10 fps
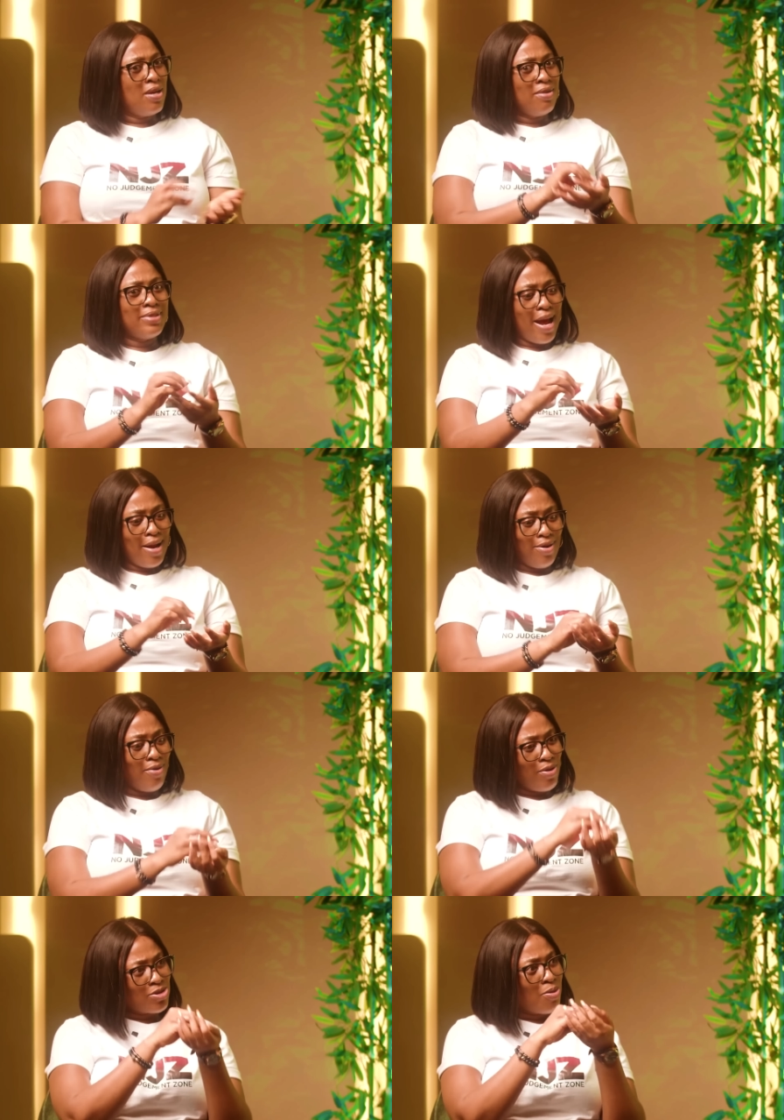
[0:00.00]
nylon,
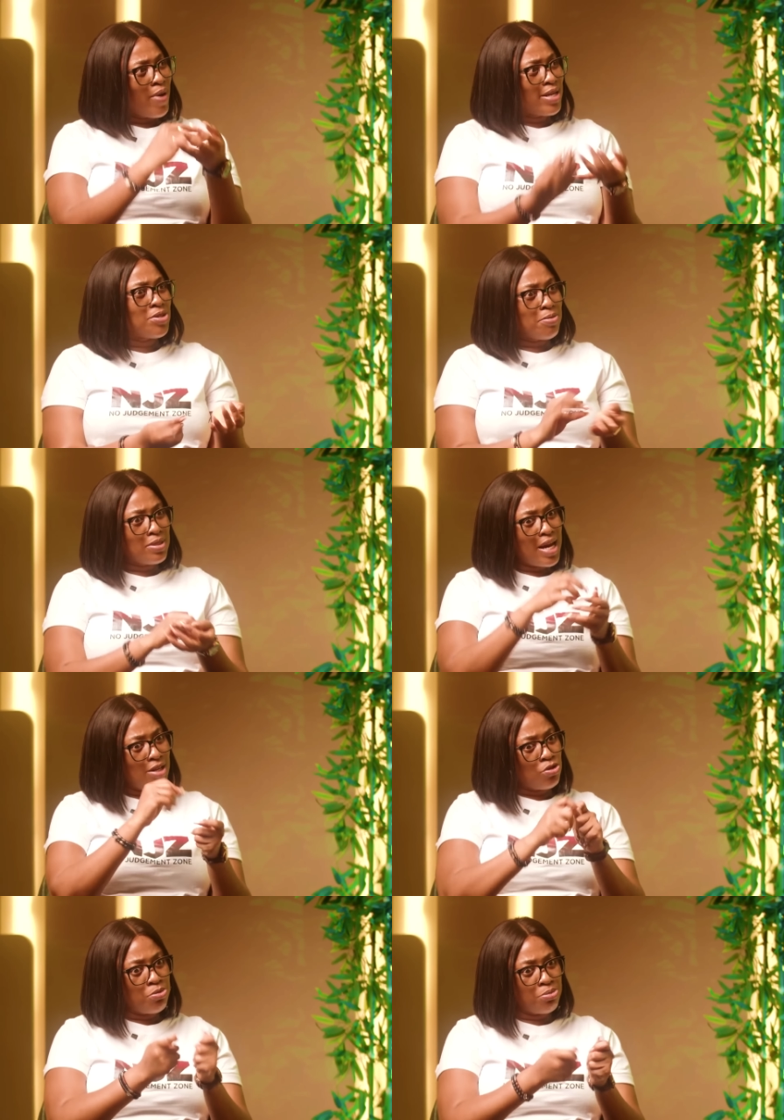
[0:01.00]
with some white
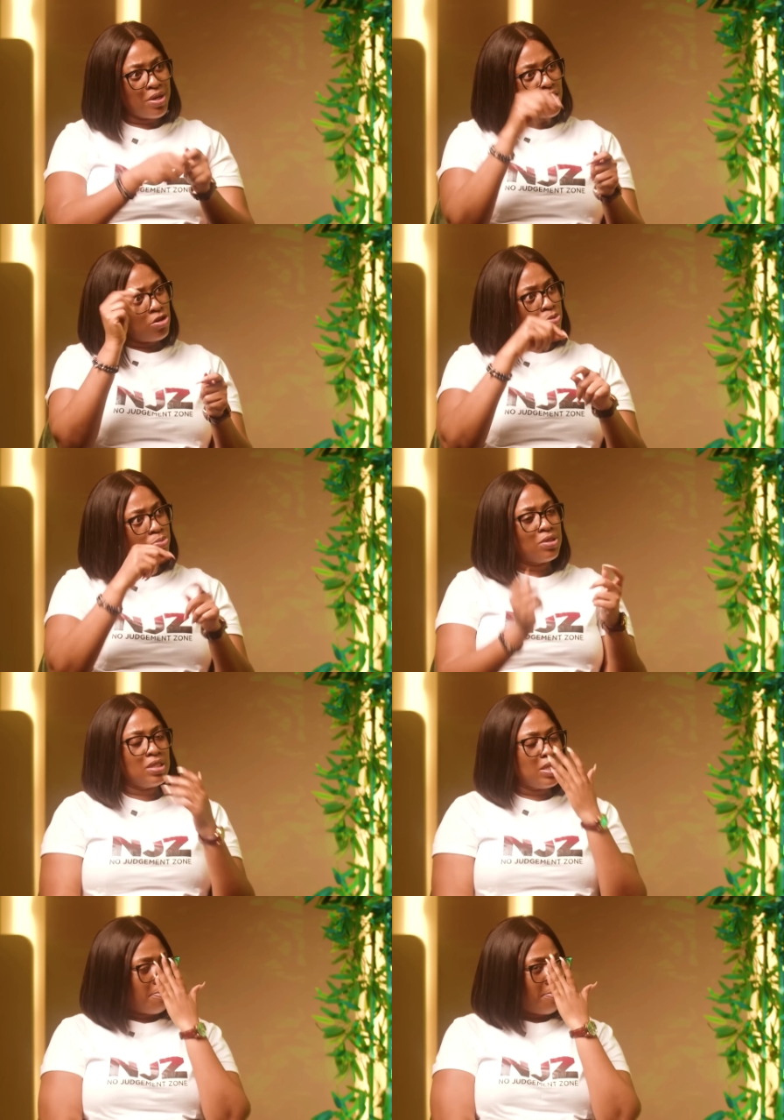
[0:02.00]
substance. She would break it, she would put it
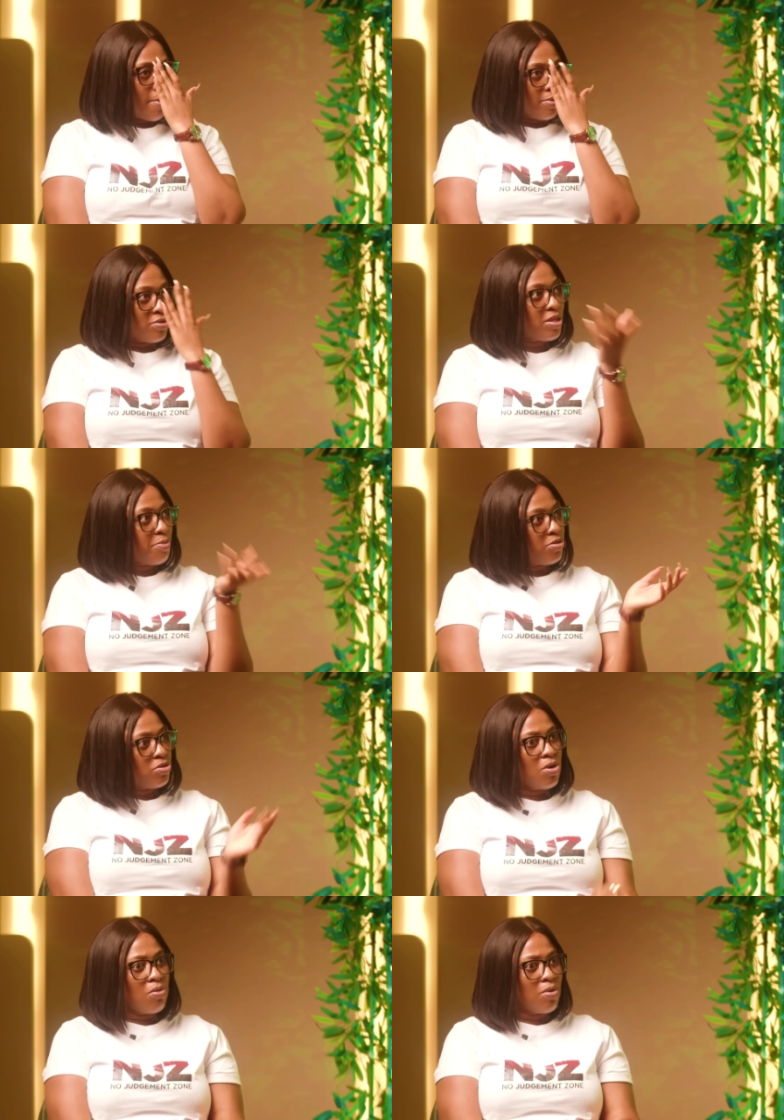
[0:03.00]
in the pipe. She would say, please, you
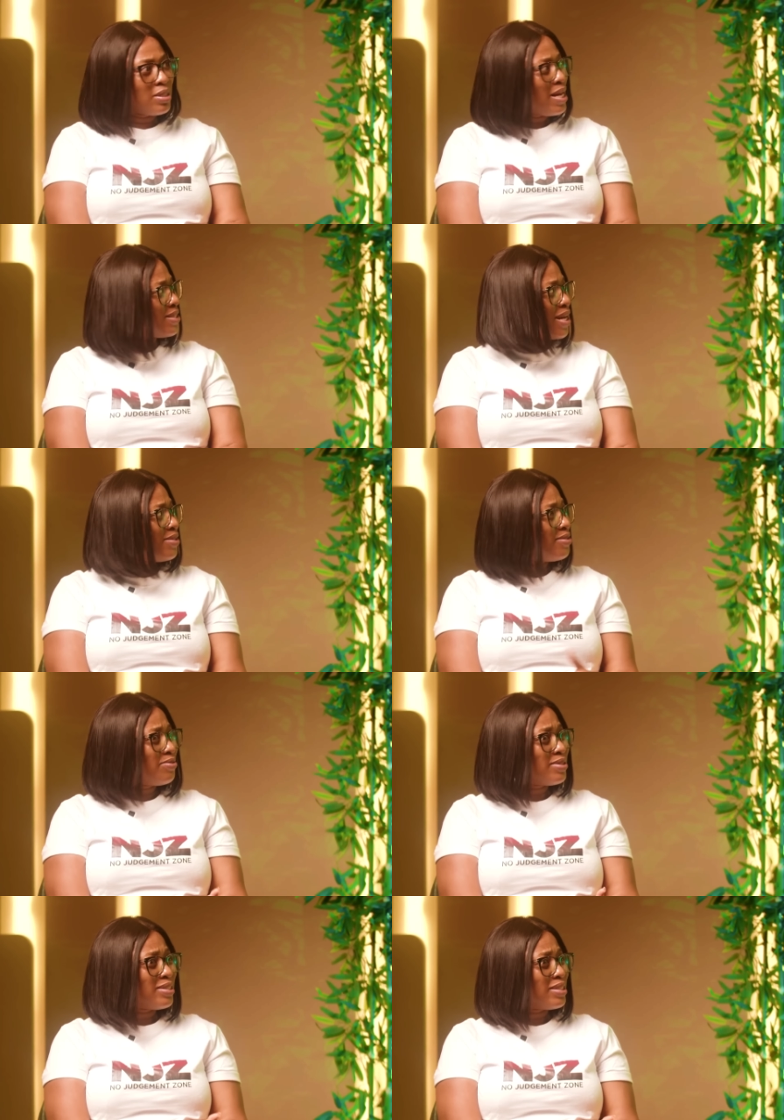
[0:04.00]
don't want. I said, I don't know,
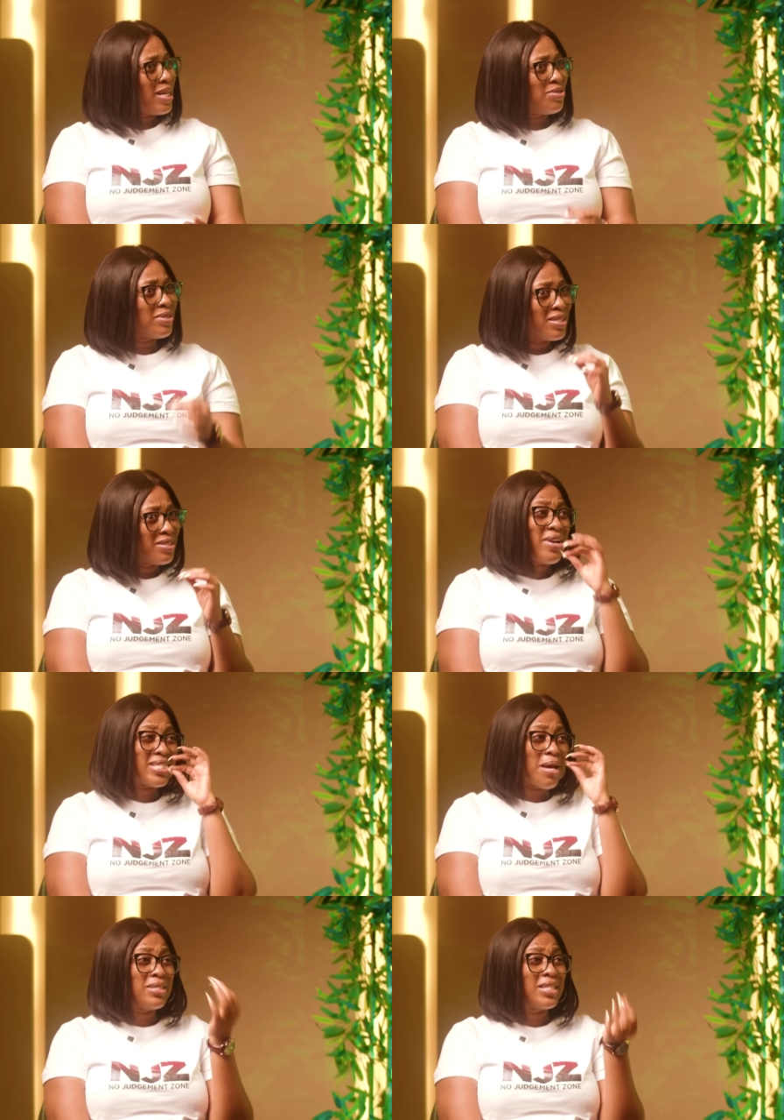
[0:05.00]
what is that? The first
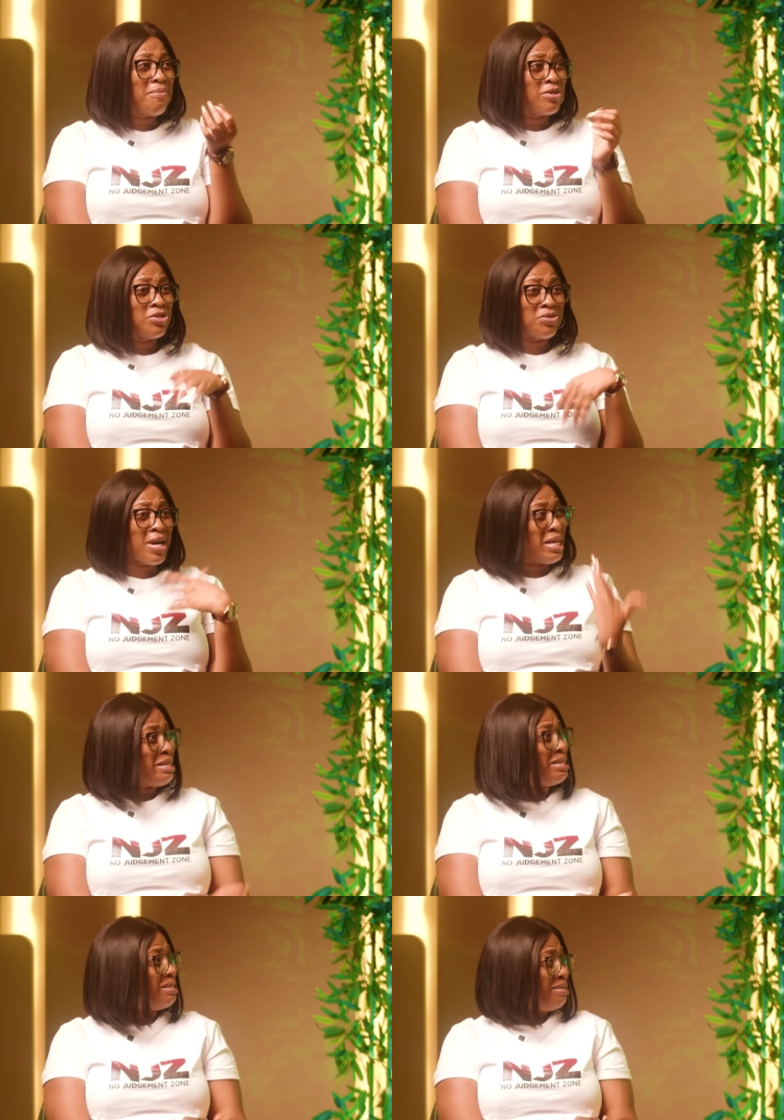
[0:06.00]
time she gave me to try it,
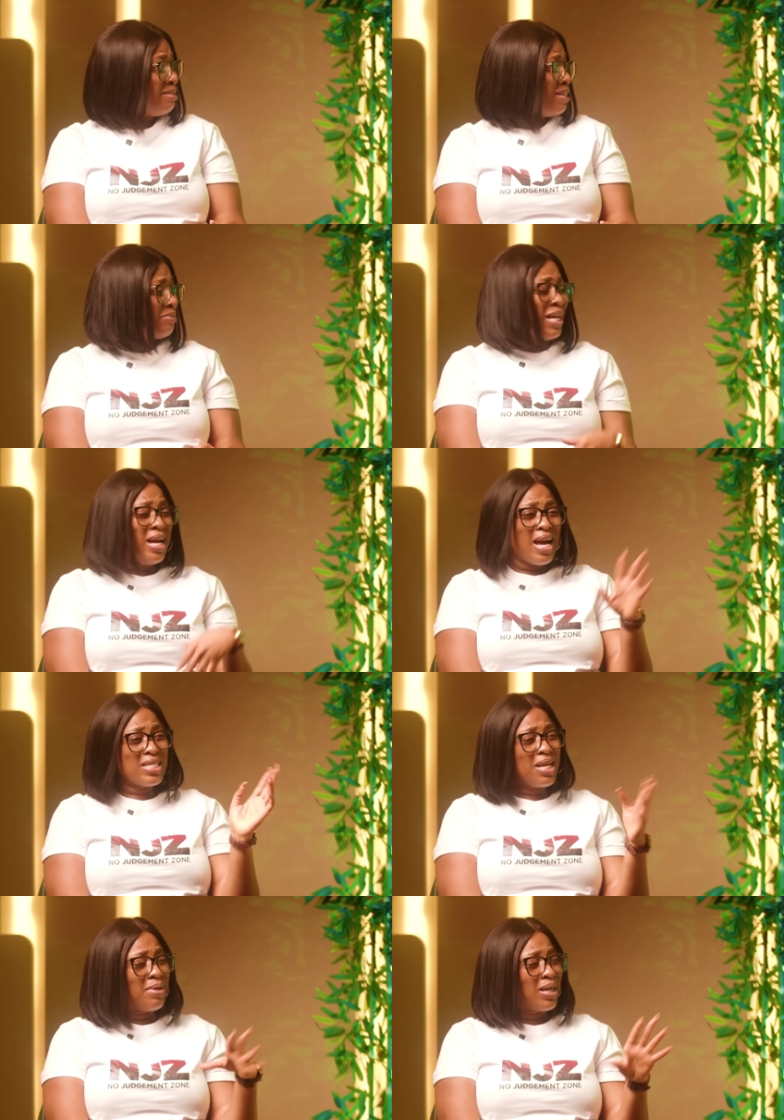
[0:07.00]
I
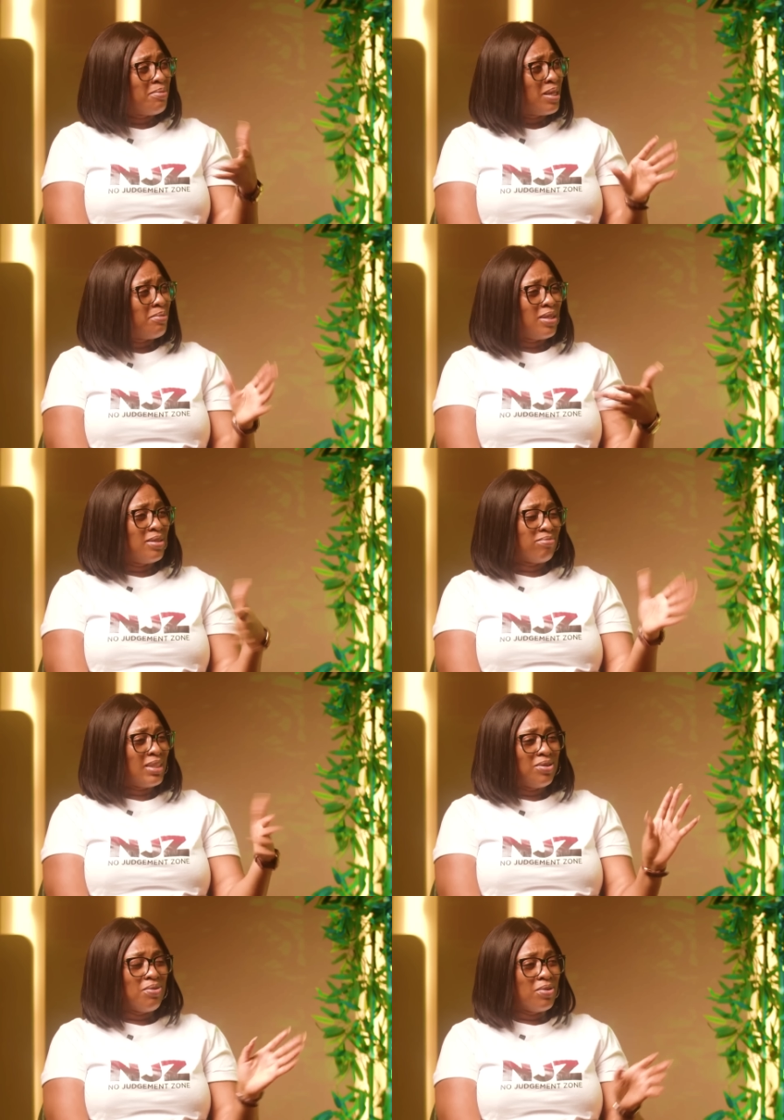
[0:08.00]
said, I beg,
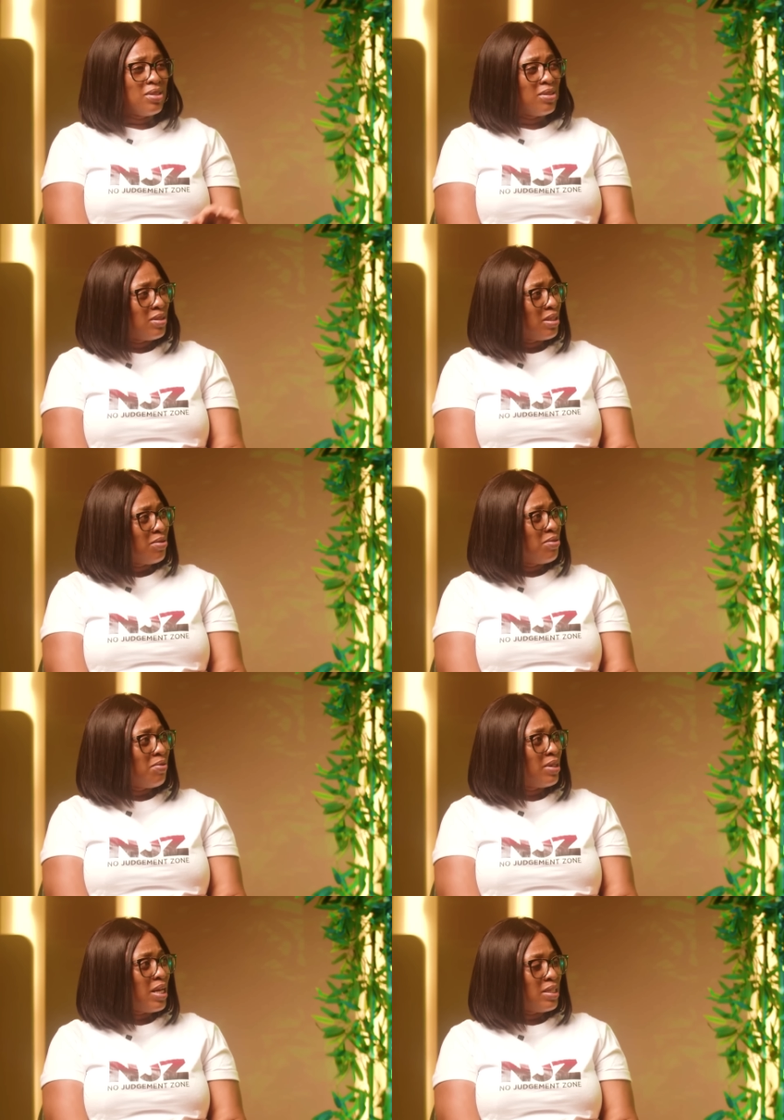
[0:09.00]
I don't want this. I don't know
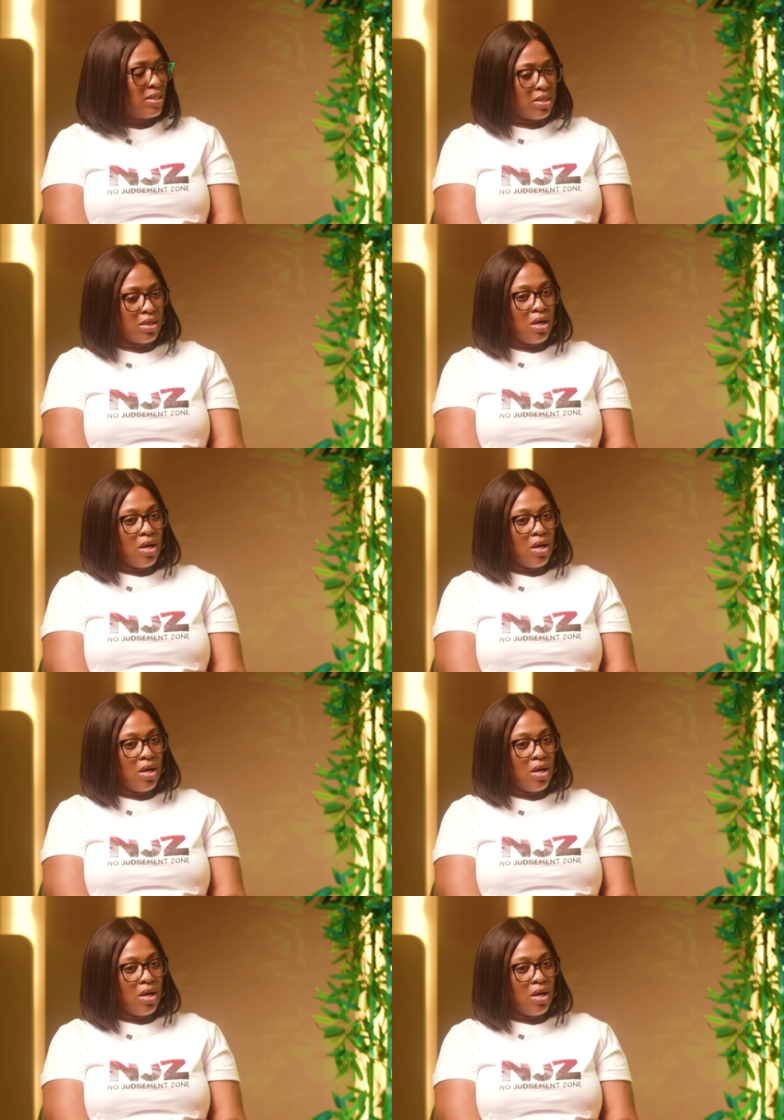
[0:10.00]
what that is.